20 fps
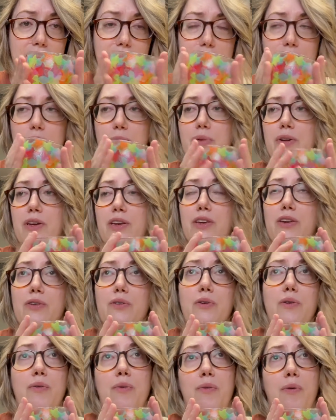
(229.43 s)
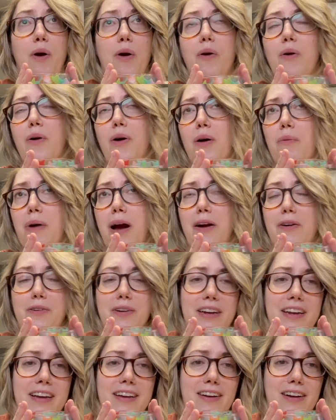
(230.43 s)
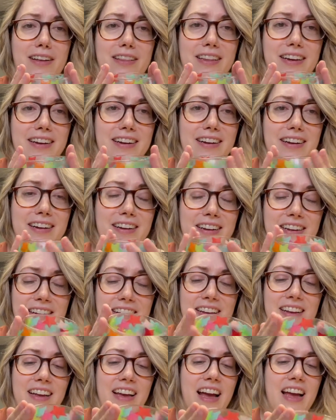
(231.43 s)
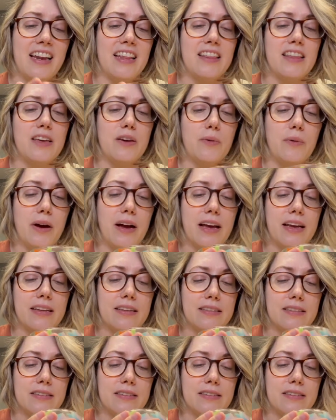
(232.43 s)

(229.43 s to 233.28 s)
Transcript: You can put a cute quote about reading on there, anything you want.